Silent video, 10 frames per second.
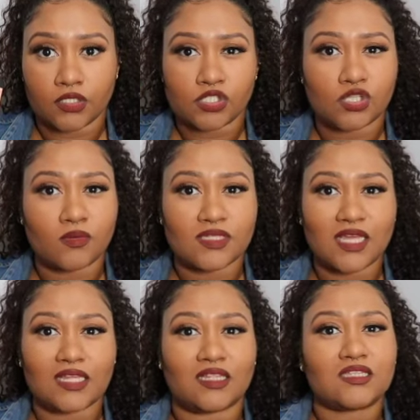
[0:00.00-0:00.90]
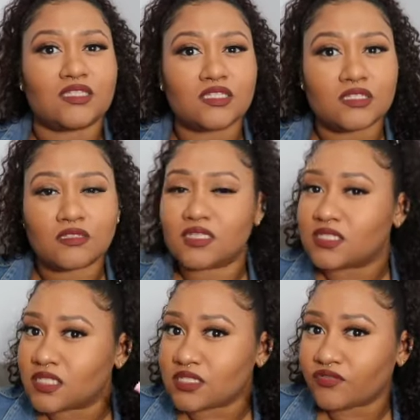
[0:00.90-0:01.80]
So it's like, does this,
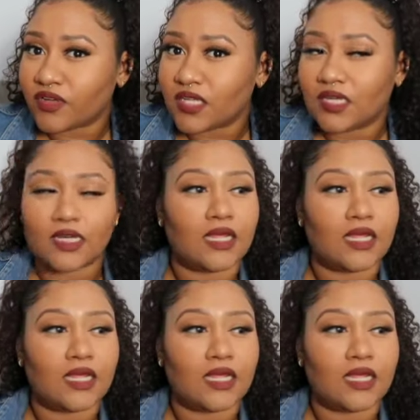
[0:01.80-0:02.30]
is this really going